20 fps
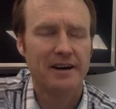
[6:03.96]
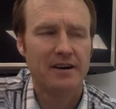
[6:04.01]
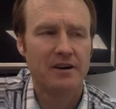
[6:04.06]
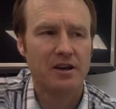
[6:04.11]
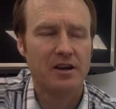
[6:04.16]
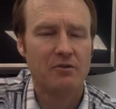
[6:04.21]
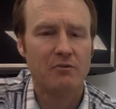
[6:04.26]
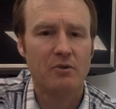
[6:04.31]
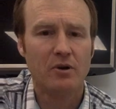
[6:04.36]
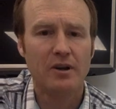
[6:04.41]

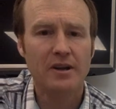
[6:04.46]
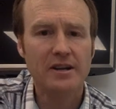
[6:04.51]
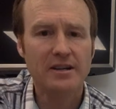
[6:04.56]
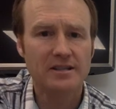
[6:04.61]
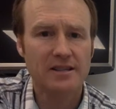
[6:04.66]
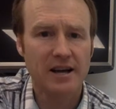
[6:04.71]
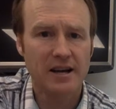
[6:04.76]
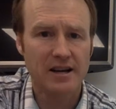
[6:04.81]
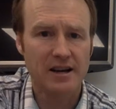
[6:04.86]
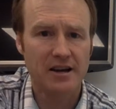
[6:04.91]
can release
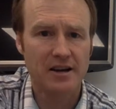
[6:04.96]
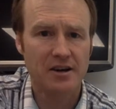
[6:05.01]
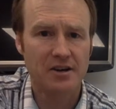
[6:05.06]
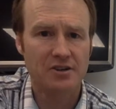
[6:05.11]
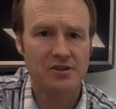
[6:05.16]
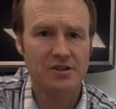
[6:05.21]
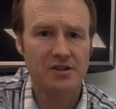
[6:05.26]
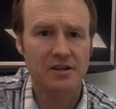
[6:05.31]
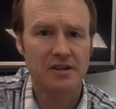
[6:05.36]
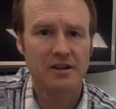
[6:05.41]
that
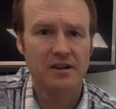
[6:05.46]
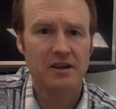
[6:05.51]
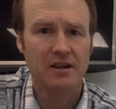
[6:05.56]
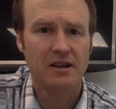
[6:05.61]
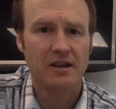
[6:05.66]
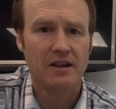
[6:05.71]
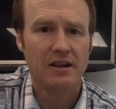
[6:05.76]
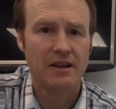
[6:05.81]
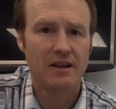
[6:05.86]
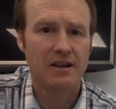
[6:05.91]
energy
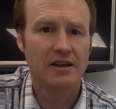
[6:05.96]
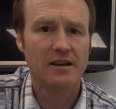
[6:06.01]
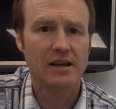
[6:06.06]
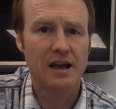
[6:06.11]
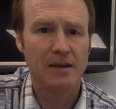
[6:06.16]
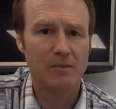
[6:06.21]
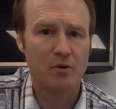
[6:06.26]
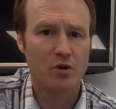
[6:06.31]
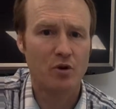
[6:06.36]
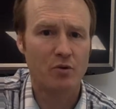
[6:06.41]
in
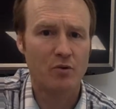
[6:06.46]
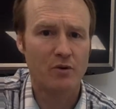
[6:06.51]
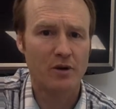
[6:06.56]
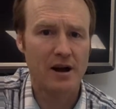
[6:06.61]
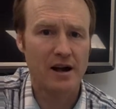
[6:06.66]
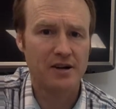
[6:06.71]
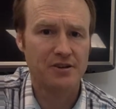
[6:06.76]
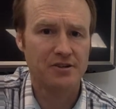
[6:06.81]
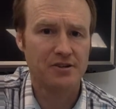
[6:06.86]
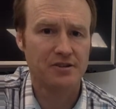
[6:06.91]
chemical
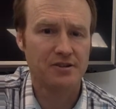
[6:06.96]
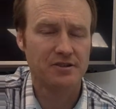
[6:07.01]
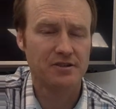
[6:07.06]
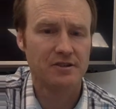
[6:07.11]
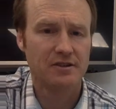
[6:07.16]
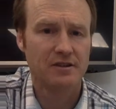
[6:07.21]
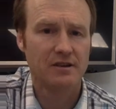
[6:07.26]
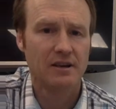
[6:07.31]
reactions.